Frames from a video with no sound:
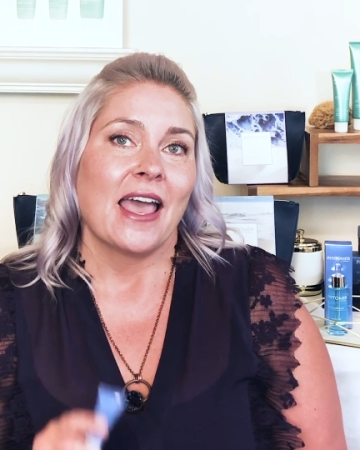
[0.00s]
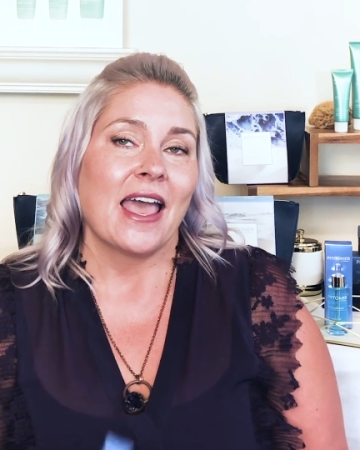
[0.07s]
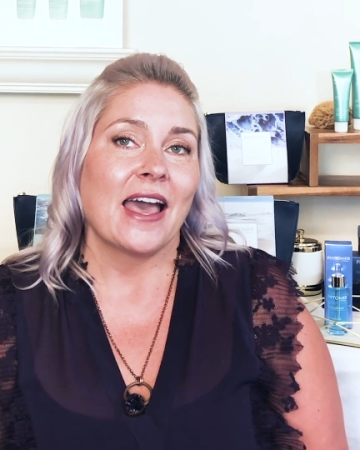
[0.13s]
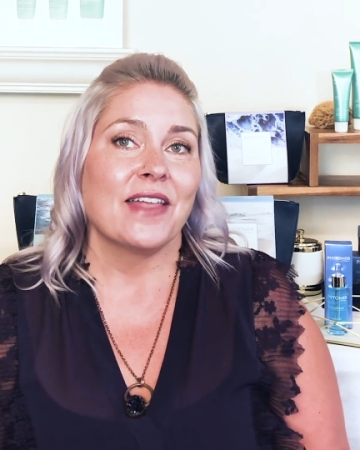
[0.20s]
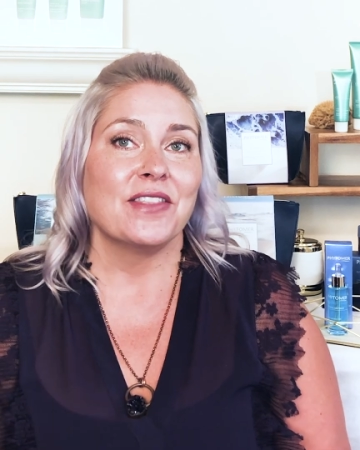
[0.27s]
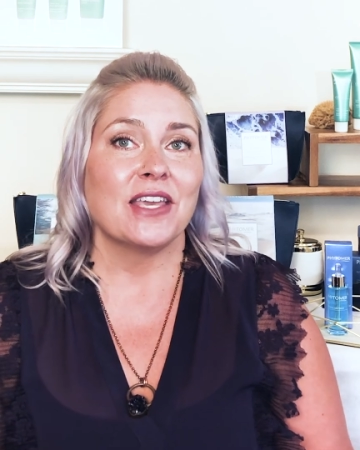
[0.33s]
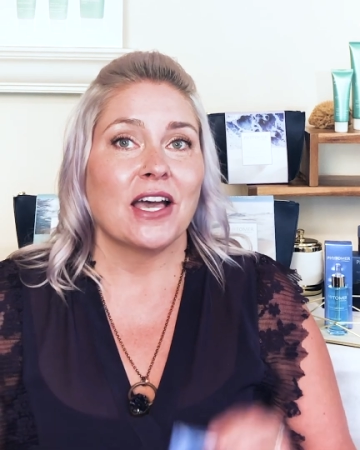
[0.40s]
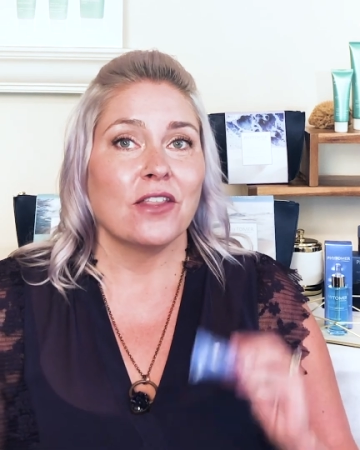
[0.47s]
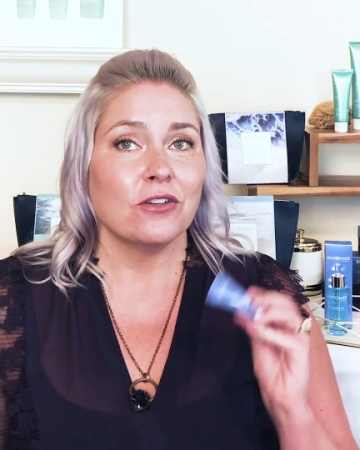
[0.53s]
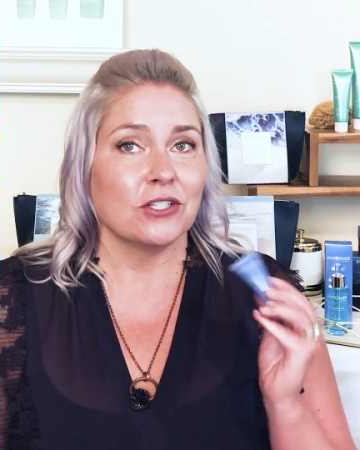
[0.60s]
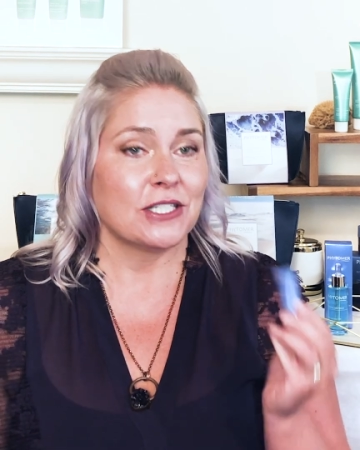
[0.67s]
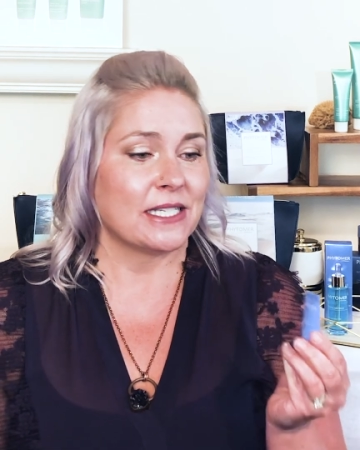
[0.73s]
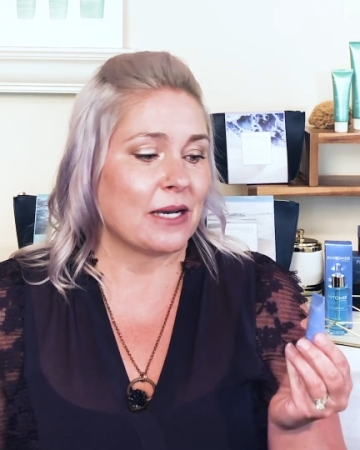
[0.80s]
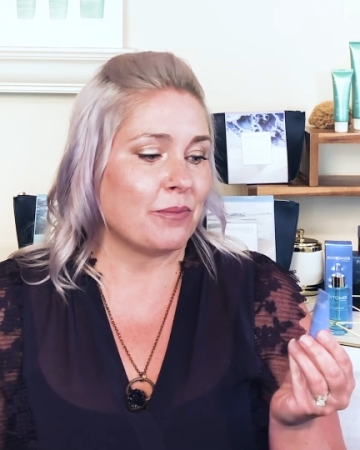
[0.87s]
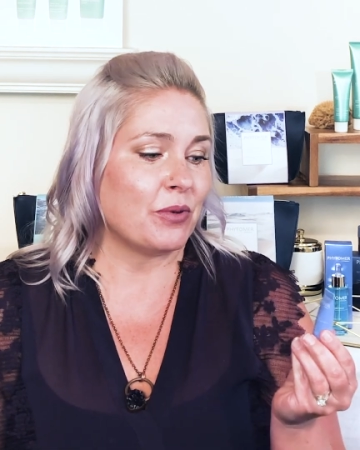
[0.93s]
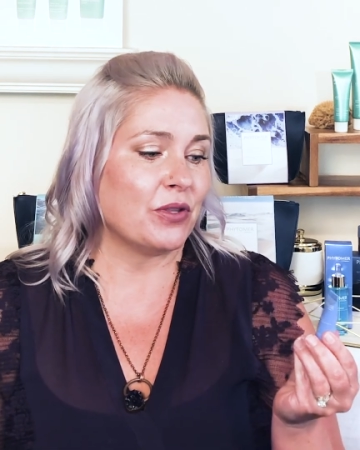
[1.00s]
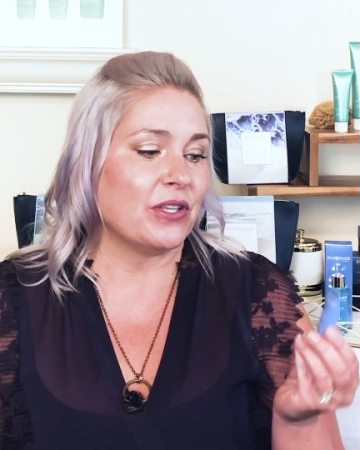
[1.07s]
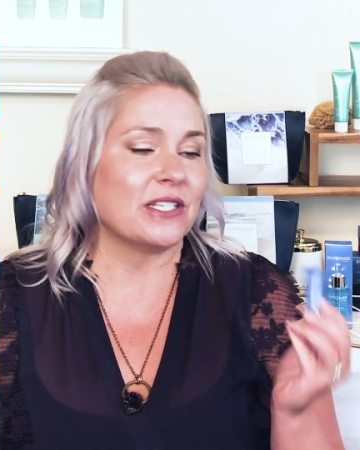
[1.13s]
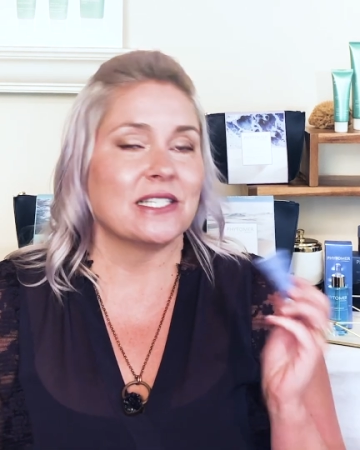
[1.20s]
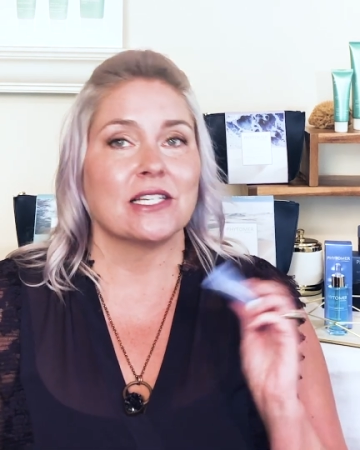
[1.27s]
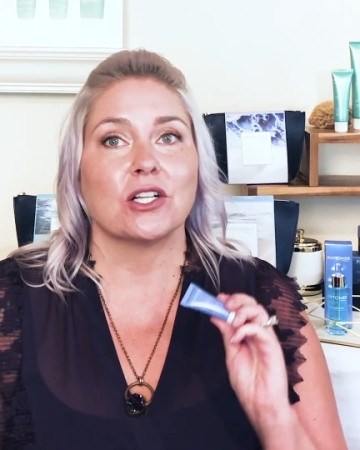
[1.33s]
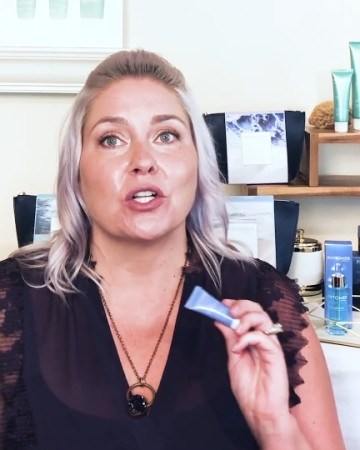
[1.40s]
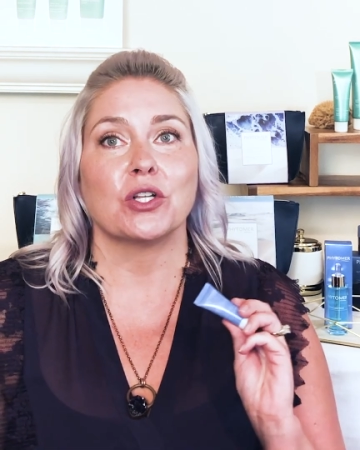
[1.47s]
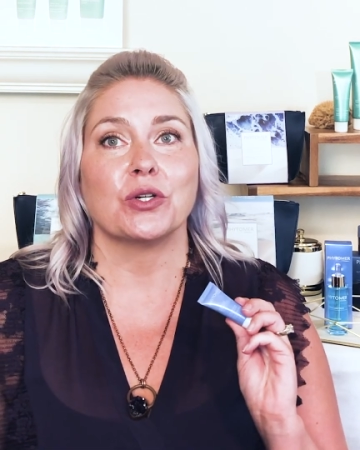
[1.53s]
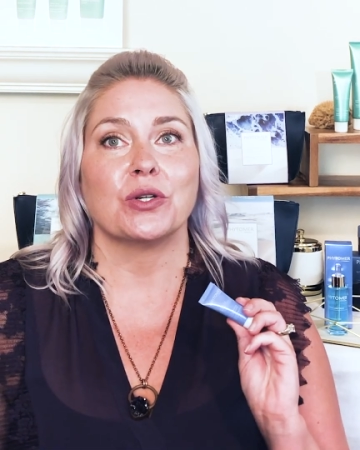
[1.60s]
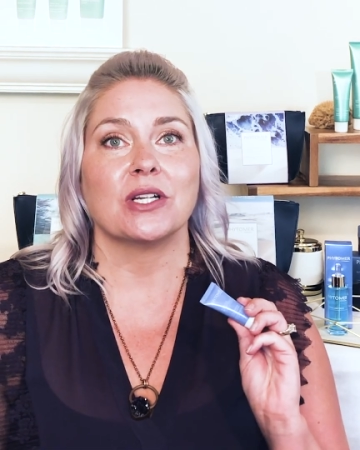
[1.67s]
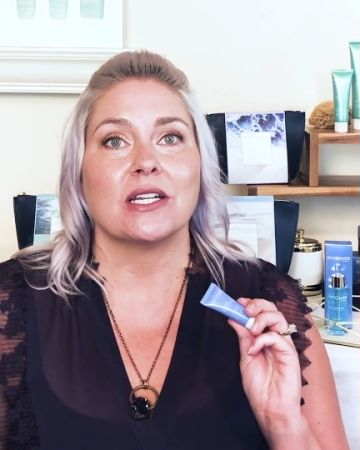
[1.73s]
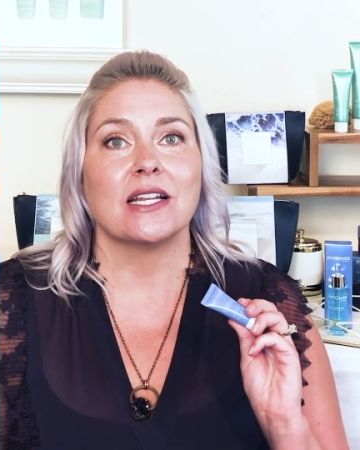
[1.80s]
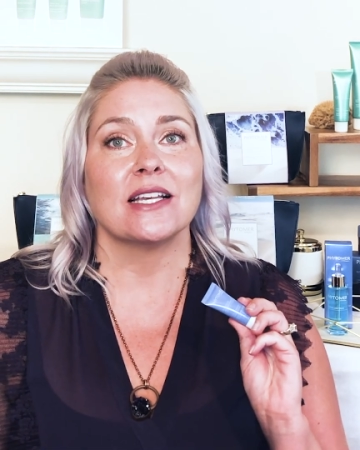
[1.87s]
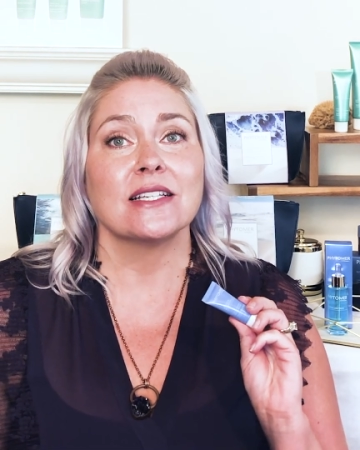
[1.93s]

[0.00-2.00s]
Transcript: And the other sample that's included